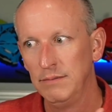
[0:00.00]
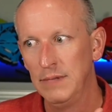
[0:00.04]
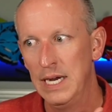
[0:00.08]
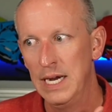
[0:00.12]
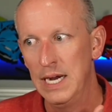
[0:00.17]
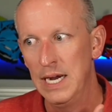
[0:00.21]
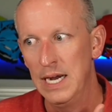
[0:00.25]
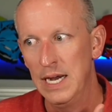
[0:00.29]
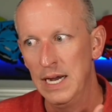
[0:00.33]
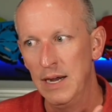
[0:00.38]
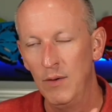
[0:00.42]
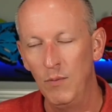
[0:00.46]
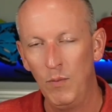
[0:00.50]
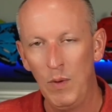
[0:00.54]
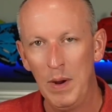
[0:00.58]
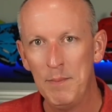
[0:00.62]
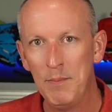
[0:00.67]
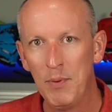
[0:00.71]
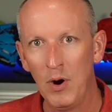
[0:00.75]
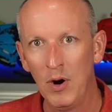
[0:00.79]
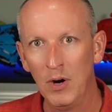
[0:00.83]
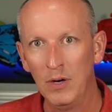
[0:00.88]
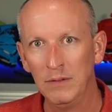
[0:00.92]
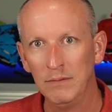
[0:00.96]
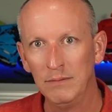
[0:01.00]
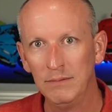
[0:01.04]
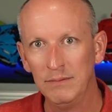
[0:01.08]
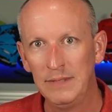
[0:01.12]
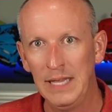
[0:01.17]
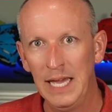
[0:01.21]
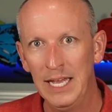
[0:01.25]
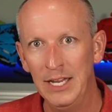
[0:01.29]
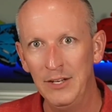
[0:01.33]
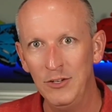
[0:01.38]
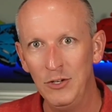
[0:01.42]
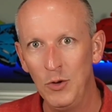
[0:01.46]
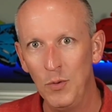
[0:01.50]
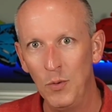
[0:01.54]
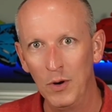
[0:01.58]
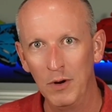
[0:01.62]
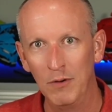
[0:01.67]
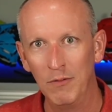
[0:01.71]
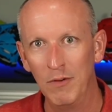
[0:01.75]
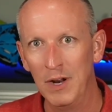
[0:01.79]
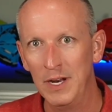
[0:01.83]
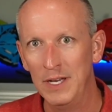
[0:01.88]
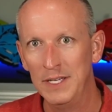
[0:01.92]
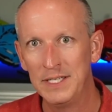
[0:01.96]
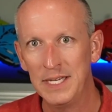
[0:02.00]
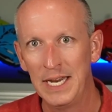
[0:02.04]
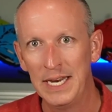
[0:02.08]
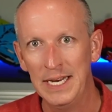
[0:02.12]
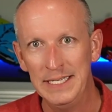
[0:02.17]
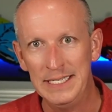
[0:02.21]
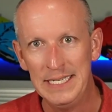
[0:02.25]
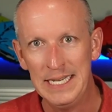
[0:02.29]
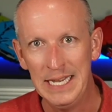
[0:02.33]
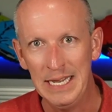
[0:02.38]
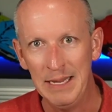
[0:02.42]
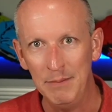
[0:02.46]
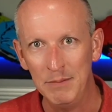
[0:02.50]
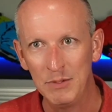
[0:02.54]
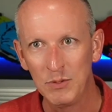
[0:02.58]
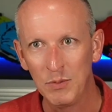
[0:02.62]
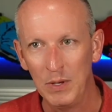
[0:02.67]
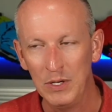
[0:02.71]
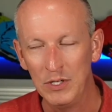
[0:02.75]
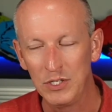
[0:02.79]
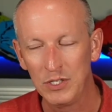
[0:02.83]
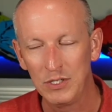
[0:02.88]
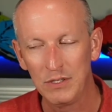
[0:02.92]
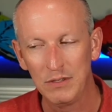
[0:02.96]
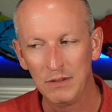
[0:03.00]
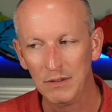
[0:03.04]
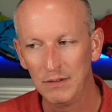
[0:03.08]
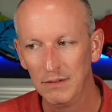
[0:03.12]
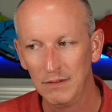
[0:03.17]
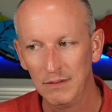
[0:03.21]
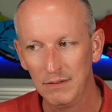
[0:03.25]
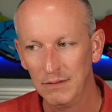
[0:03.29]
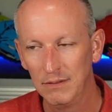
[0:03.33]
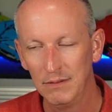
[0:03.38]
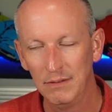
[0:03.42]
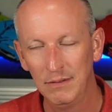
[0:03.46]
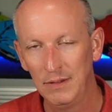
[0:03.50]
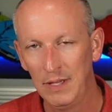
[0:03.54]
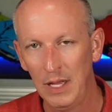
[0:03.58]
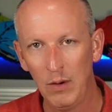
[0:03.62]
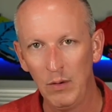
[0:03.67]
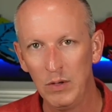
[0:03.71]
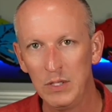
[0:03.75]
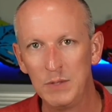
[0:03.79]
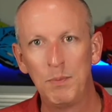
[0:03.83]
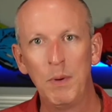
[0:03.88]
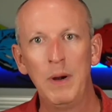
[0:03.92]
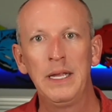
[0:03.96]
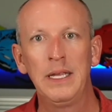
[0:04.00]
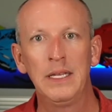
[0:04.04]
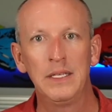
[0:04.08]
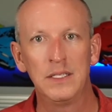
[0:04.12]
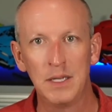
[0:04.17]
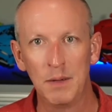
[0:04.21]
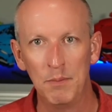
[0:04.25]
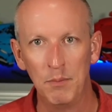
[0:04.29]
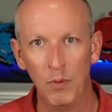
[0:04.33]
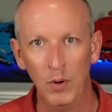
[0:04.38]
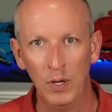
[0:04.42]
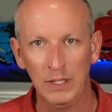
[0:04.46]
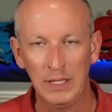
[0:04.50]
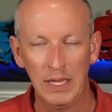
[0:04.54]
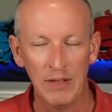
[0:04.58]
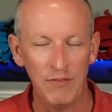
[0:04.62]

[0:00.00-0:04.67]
web part that you want to run inside of Teams, which they always break at some point.